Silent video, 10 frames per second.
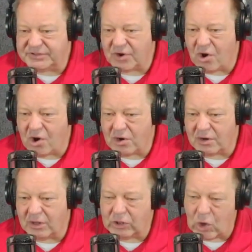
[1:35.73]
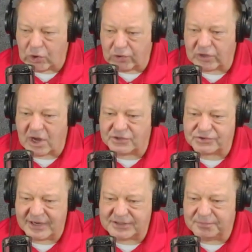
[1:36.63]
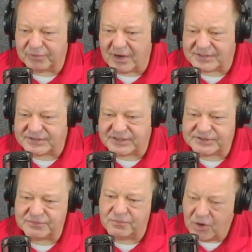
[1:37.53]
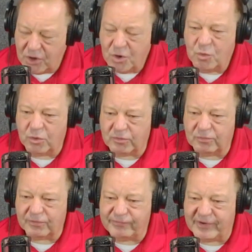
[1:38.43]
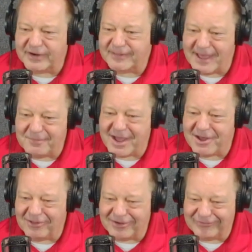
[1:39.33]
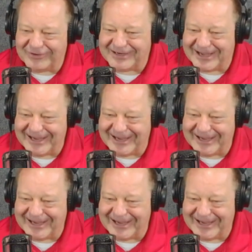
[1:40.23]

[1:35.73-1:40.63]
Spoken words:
are a longer contracting process, and we're fighting that battle every day.